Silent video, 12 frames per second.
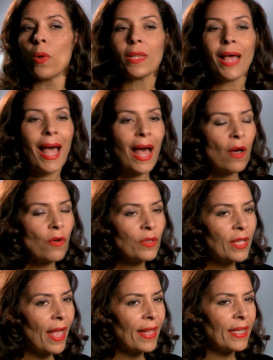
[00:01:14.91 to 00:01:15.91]
Well, how
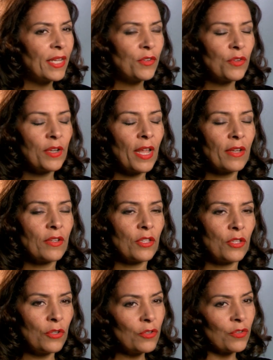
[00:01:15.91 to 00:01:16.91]
can internet
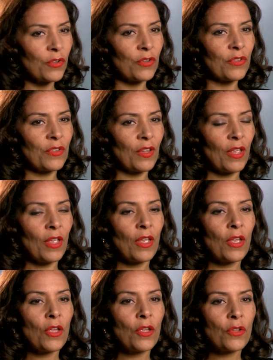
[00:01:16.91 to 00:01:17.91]
users
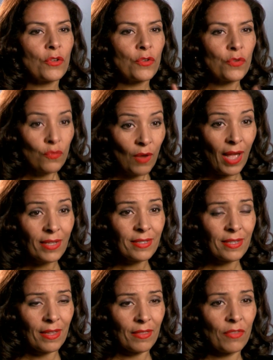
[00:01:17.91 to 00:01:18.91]

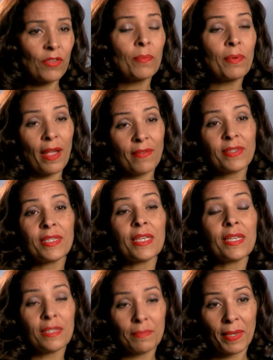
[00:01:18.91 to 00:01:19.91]
trust that their privacy
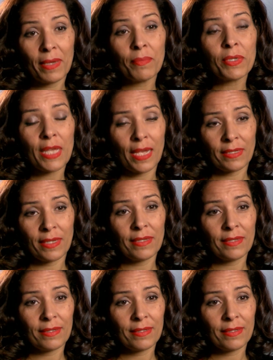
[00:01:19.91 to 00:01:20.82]
is being protected?